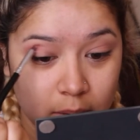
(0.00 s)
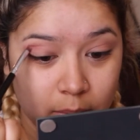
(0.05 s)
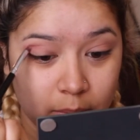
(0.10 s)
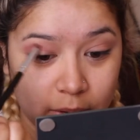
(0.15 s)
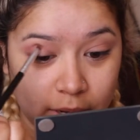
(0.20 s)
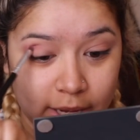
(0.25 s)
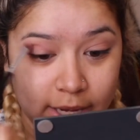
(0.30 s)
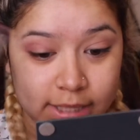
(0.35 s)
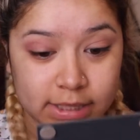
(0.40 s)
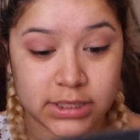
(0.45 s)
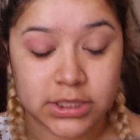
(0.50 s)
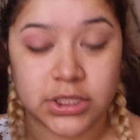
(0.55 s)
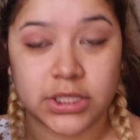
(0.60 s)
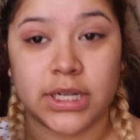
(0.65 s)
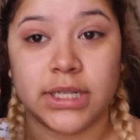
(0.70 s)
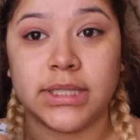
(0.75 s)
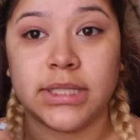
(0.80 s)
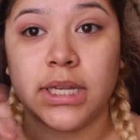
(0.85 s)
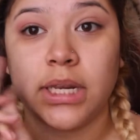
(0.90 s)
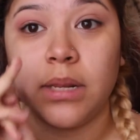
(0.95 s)
But it's
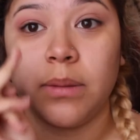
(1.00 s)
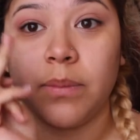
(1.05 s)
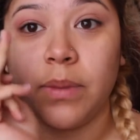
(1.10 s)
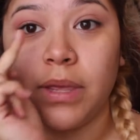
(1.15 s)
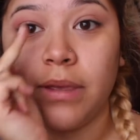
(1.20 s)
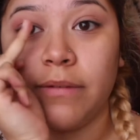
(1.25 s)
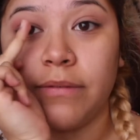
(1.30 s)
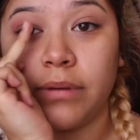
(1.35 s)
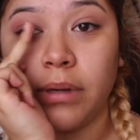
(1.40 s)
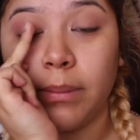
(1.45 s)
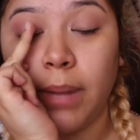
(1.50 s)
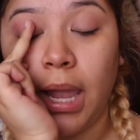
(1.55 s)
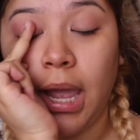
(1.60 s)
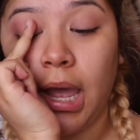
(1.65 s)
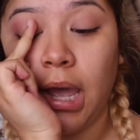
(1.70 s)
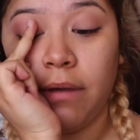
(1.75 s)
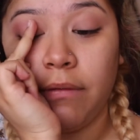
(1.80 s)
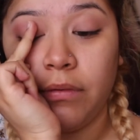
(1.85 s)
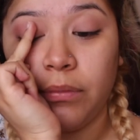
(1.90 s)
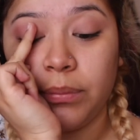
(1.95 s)
just gonna be from
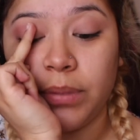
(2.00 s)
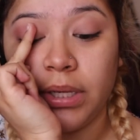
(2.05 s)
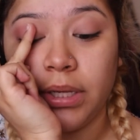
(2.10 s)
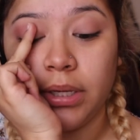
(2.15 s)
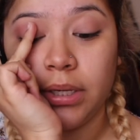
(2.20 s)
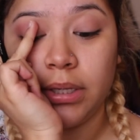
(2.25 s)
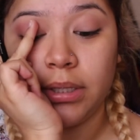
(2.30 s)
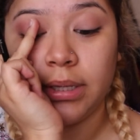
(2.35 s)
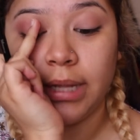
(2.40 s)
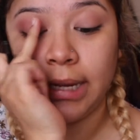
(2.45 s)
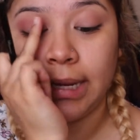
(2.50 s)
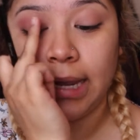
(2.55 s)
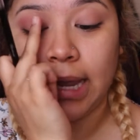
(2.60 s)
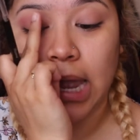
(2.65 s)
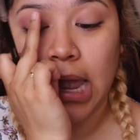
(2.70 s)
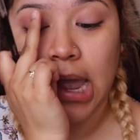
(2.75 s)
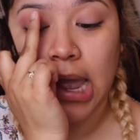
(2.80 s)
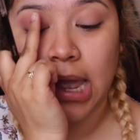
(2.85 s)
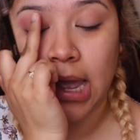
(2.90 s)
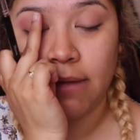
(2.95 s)
half of
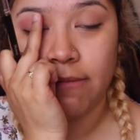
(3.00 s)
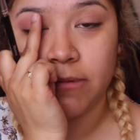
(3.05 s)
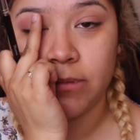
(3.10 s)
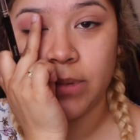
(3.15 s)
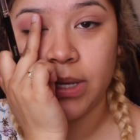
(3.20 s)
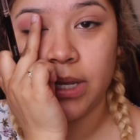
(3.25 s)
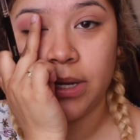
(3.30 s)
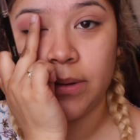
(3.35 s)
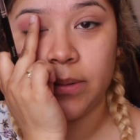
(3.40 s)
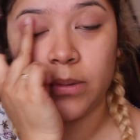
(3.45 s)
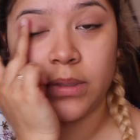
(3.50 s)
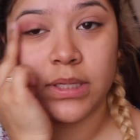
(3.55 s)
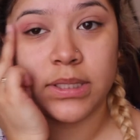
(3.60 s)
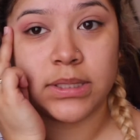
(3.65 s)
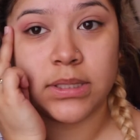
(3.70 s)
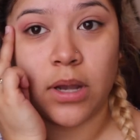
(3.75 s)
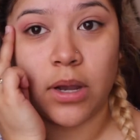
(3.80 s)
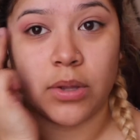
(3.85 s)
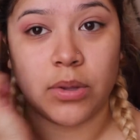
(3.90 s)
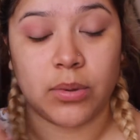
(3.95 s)
my
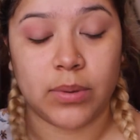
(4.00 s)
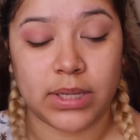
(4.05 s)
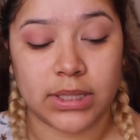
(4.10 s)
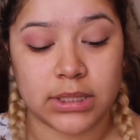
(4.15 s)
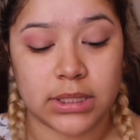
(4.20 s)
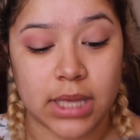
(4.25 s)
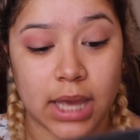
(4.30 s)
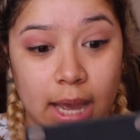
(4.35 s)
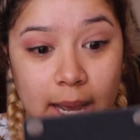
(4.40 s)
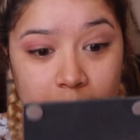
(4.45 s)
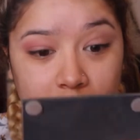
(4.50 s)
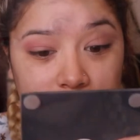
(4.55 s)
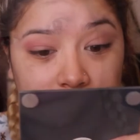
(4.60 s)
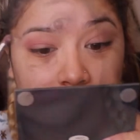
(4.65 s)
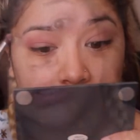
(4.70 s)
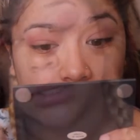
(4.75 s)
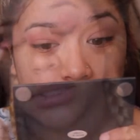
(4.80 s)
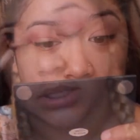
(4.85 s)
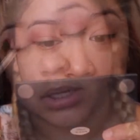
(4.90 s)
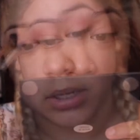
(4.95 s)
crease all the way to the
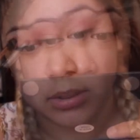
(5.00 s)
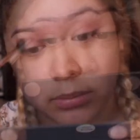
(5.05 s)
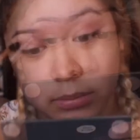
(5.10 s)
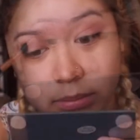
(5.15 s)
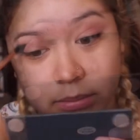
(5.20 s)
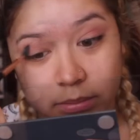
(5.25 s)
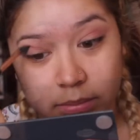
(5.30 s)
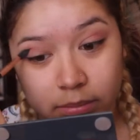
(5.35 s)
outer corner.